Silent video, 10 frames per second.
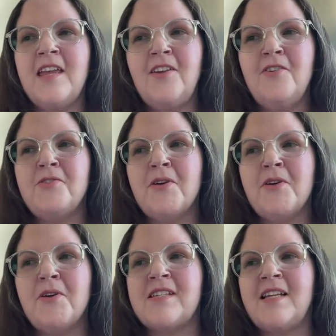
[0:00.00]
Thank you to
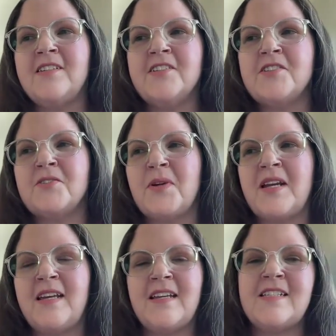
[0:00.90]
our presenters,
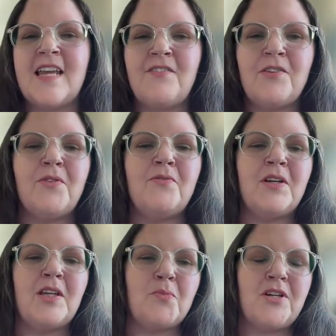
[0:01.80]
Rena and David. We
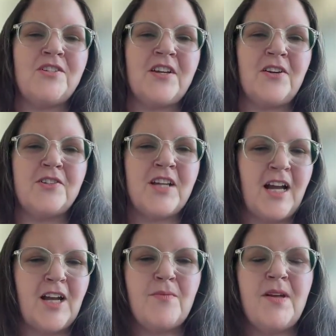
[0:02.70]
really appreciate your
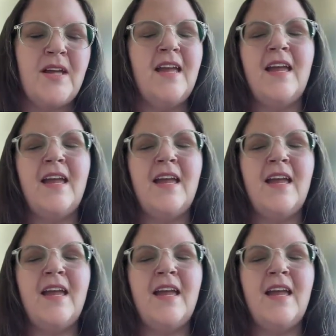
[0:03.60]
time.